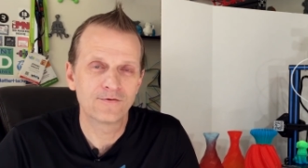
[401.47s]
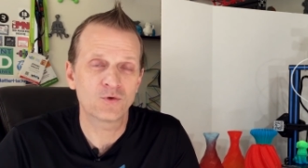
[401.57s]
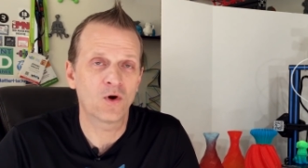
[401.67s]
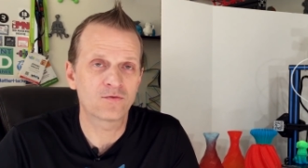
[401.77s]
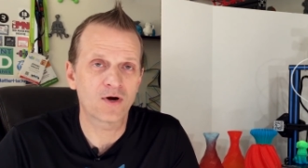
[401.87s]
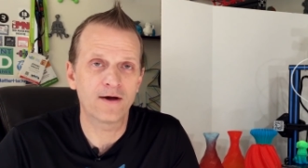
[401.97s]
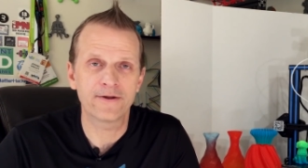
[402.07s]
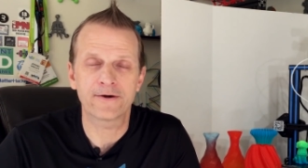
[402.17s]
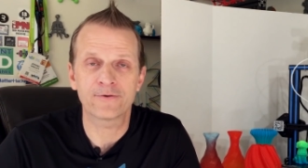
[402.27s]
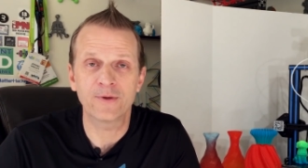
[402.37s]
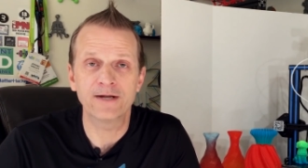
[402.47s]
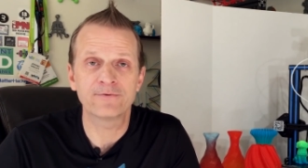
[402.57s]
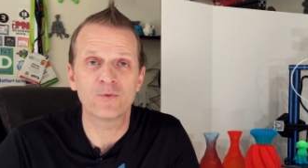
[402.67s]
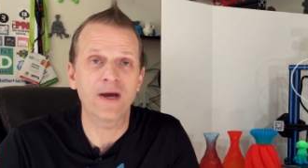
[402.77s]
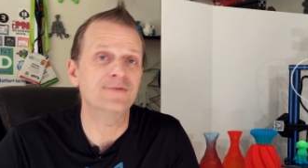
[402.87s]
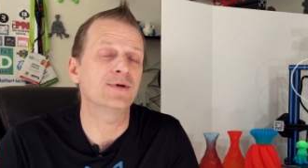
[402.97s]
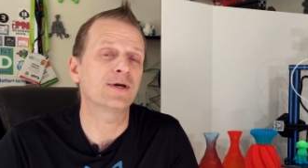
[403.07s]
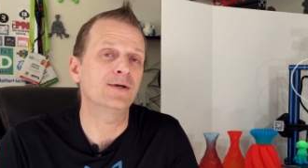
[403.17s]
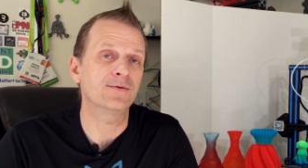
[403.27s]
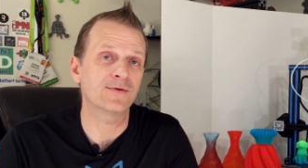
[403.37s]
So overall, there are three different ways you
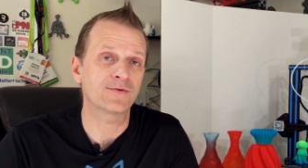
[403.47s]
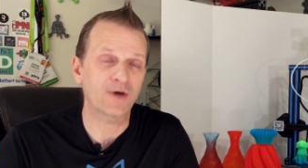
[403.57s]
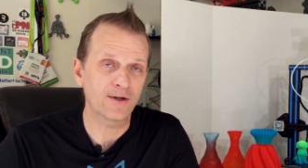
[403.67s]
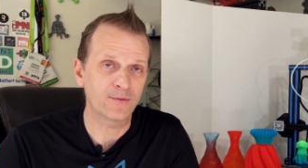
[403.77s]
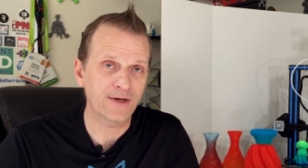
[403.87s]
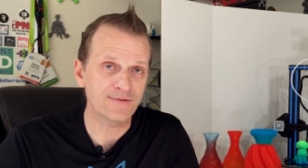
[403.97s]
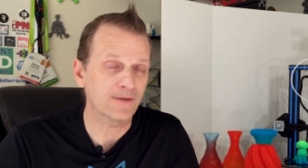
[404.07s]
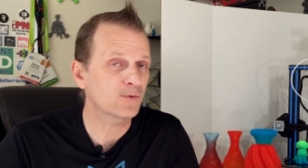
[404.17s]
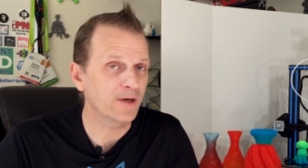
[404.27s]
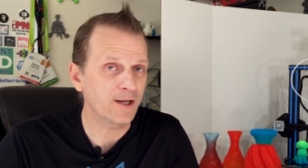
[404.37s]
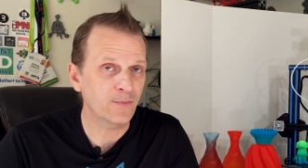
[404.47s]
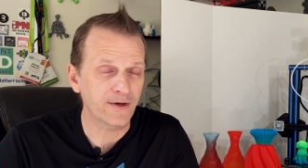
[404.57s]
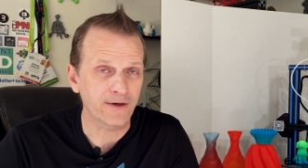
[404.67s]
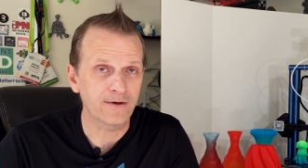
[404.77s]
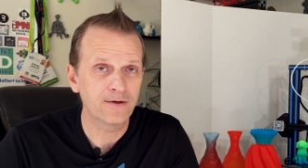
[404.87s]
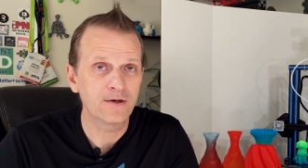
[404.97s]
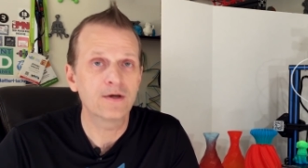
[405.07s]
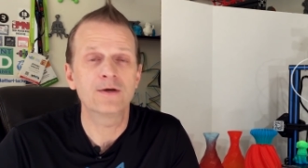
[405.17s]
can use this color mixing 3D printer.